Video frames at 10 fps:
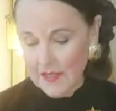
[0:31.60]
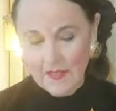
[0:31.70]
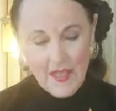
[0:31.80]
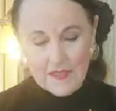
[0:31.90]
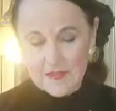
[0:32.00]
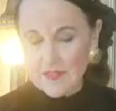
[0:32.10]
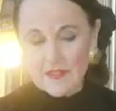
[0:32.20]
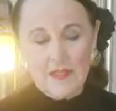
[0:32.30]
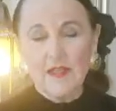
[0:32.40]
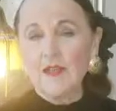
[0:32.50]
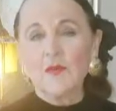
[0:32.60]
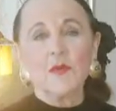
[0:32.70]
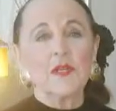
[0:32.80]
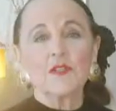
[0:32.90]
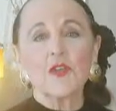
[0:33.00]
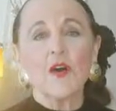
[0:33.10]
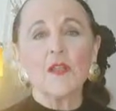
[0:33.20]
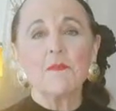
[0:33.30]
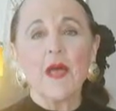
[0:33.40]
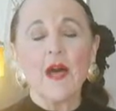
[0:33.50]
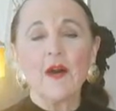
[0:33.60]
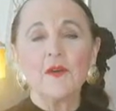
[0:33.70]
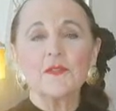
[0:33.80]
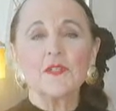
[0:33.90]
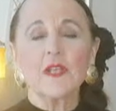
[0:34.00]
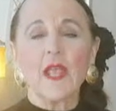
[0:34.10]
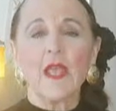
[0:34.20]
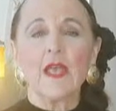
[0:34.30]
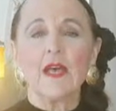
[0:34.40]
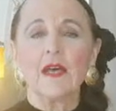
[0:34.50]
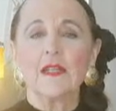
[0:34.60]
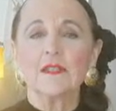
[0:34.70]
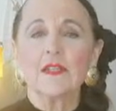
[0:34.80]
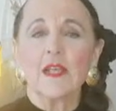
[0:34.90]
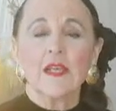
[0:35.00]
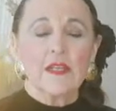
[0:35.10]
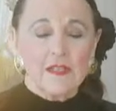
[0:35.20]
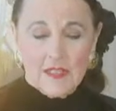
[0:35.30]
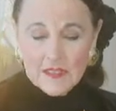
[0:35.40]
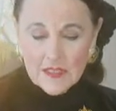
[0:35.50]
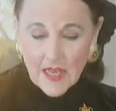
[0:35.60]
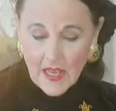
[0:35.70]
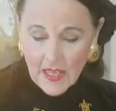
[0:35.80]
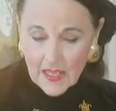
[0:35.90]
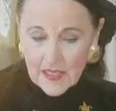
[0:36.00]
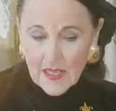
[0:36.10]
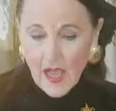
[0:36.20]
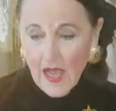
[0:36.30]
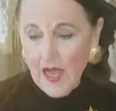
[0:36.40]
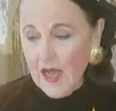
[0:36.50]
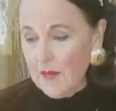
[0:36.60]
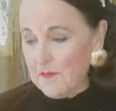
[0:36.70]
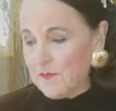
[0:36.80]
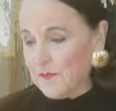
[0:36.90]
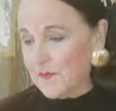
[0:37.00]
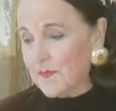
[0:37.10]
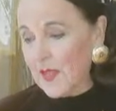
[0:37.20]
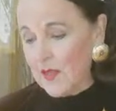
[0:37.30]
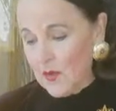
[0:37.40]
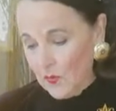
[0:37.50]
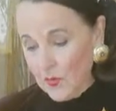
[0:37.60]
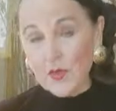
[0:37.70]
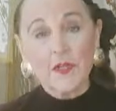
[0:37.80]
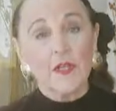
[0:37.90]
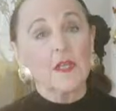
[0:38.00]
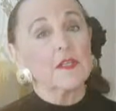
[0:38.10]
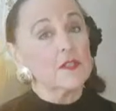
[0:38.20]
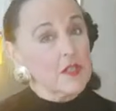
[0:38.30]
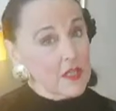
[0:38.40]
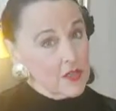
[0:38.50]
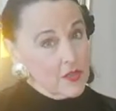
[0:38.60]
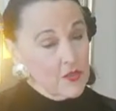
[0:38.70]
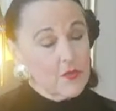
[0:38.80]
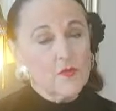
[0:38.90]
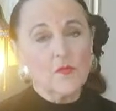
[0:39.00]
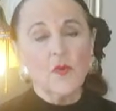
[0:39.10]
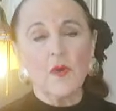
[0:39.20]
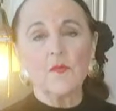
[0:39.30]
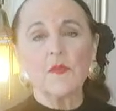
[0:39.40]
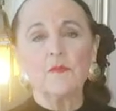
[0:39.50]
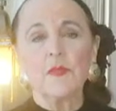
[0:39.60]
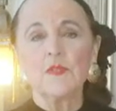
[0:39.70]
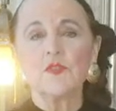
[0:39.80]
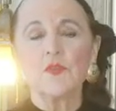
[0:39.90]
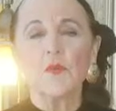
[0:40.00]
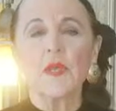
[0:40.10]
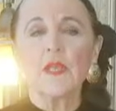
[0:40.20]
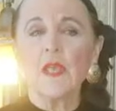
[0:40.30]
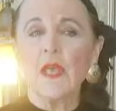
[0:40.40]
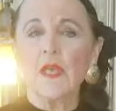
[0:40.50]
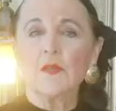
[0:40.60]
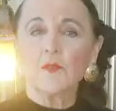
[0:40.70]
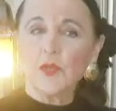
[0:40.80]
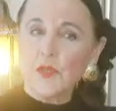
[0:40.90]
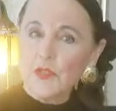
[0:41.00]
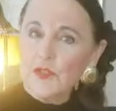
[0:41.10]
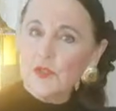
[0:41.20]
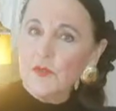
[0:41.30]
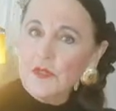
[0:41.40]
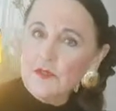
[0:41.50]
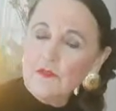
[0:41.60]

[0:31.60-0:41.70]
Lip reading: That's what it's all about. And today, we're going to continue what we've been doing, and we're going to do it